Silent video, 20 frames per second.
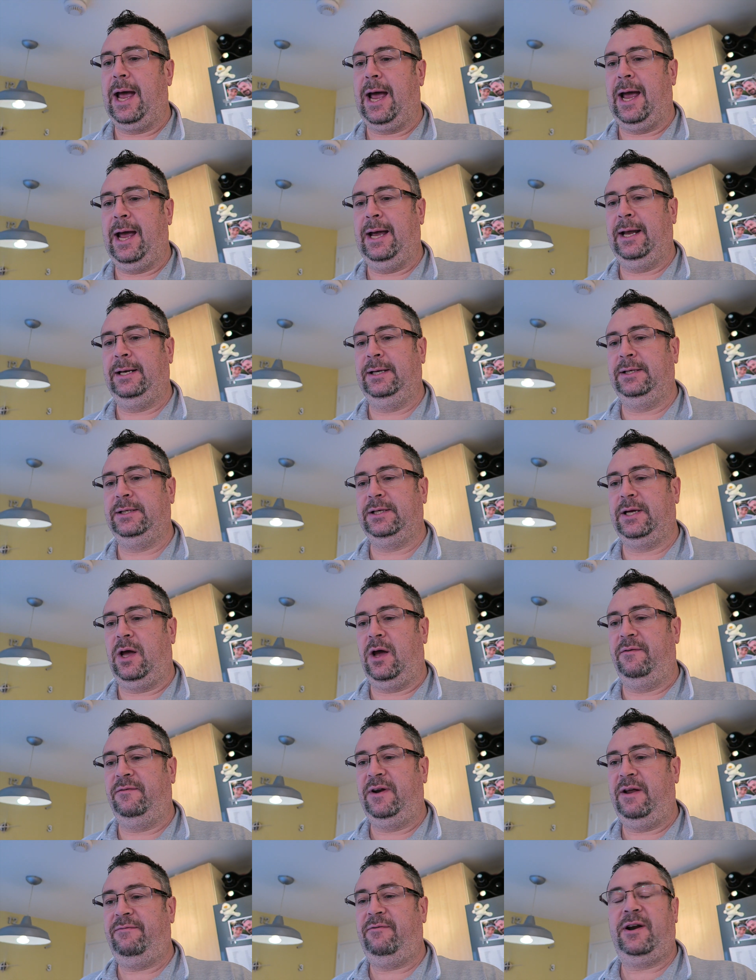And
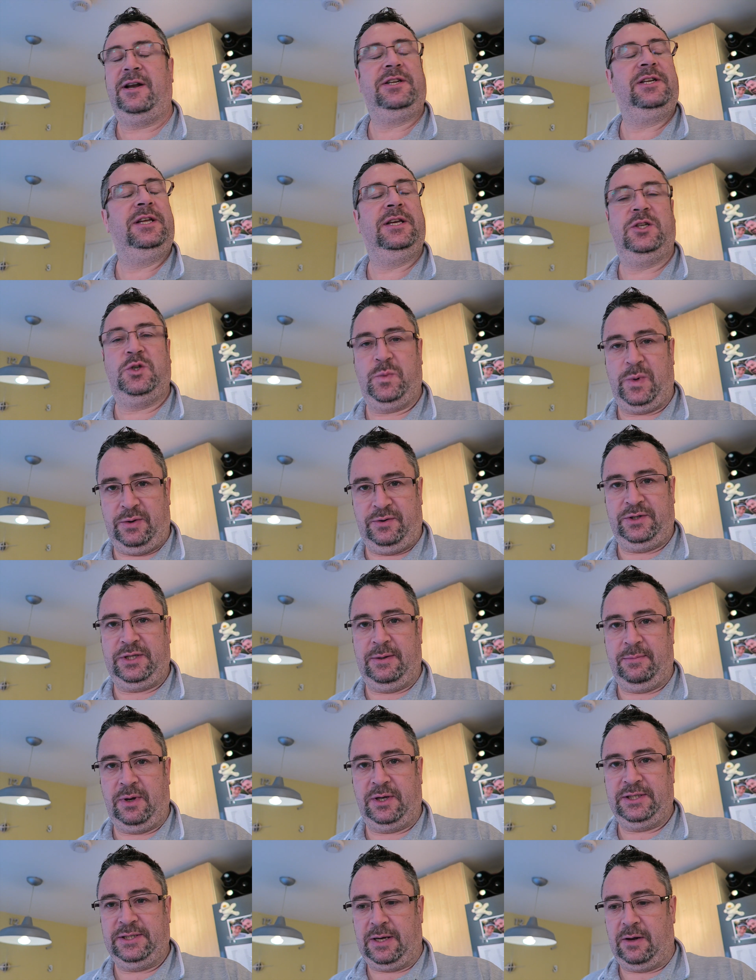I've never actually experienced
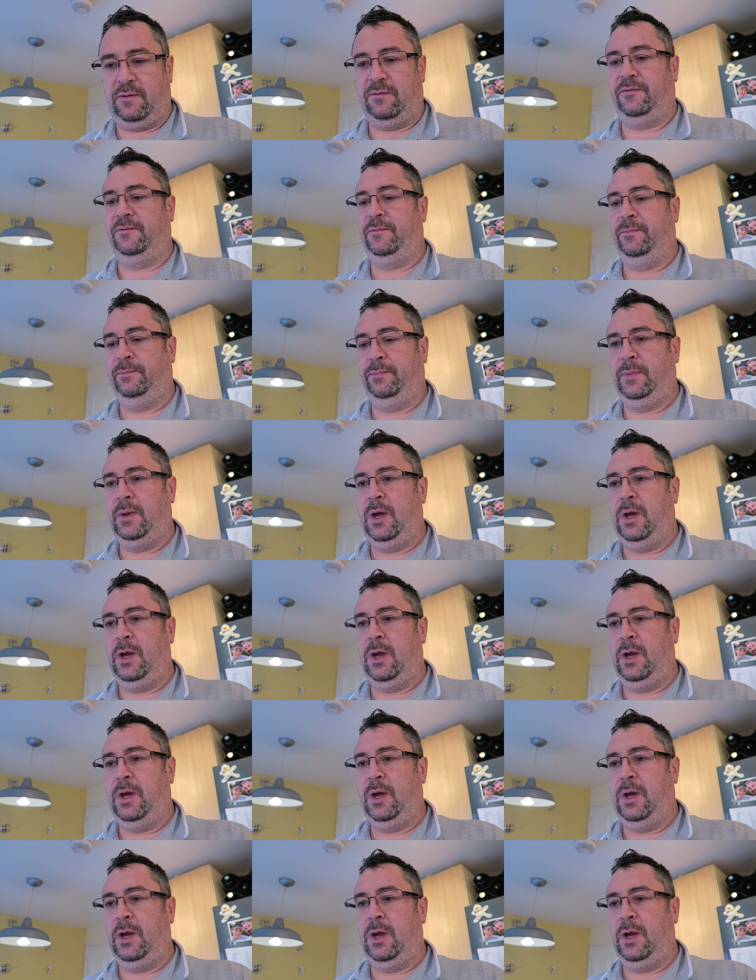it myself.